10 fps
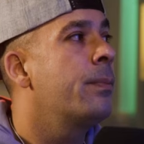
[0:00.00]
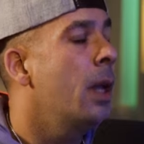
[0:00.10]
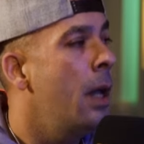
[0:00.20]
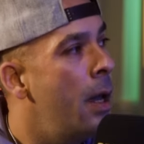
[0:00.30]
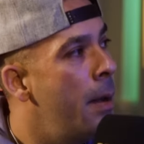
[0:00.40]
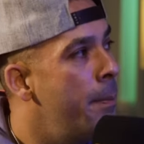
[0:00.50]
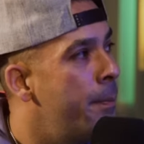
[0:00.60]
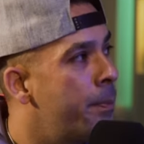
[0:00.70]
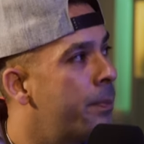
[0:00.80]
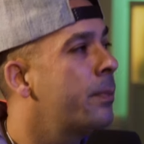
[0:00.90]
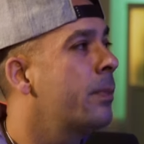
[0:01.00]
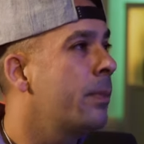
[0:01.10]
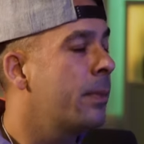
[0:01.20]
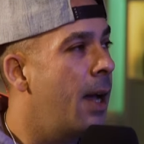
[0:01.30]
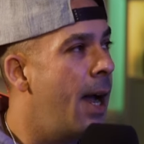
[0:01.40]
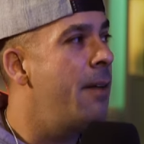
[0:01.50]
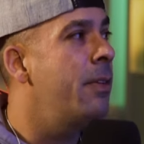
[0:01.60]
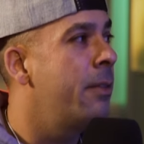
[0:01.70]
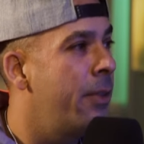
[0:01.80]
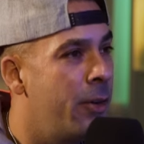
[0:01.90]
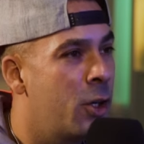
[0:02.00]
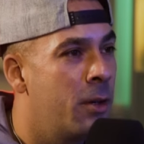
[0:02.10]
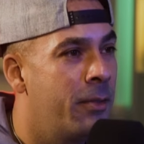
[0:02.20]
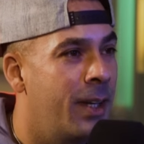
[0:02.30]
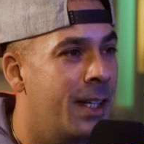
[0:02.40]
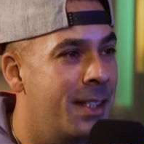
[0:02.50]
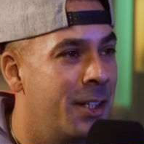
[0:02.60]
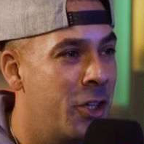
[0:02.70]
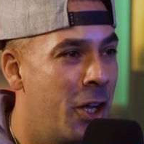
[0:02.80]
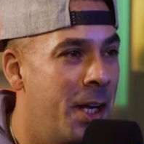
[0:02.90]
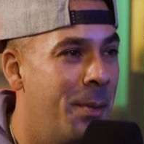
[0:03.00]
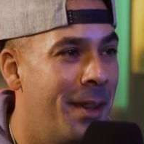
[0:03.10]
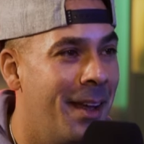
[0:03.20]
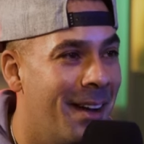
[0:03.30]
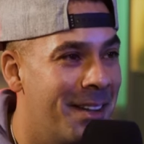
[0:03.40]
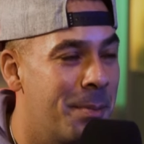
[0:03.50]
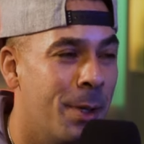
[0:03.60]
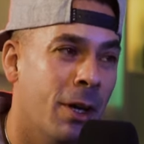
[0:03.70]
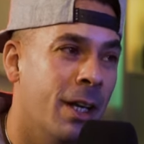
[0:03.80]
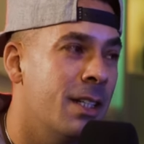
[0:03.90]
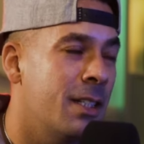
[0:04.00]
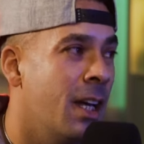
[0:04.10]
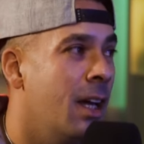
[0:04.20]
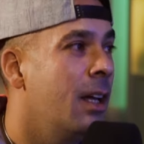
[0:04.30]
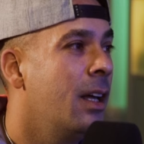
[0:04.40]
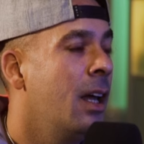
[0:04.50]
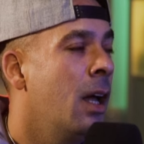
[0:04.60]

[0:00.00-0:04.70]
I've had a very conflicting journey with it, to be honest, yeah.